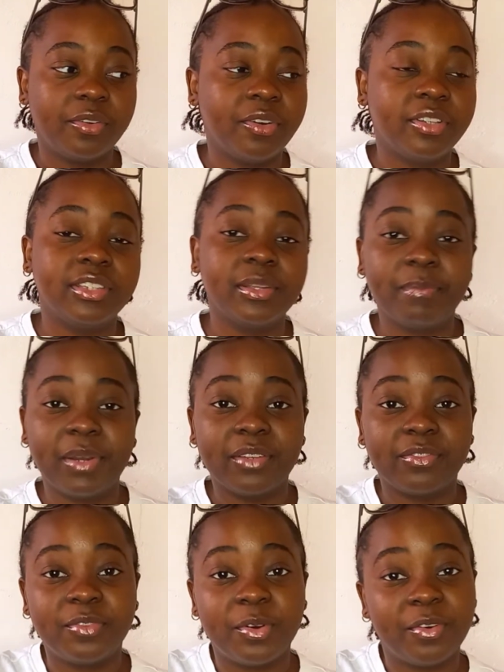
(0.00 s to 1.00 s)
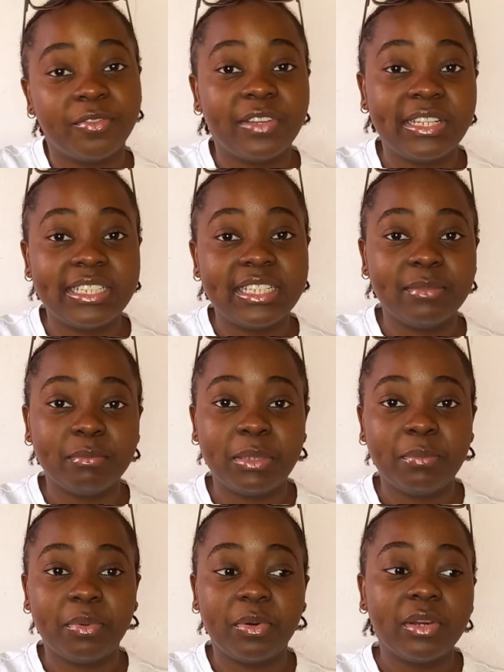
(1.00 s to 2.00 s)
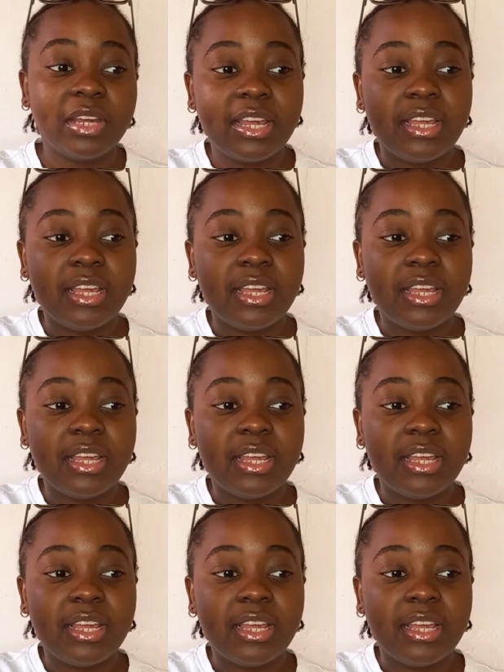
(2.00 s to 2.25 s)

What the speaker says: on the part for offending people,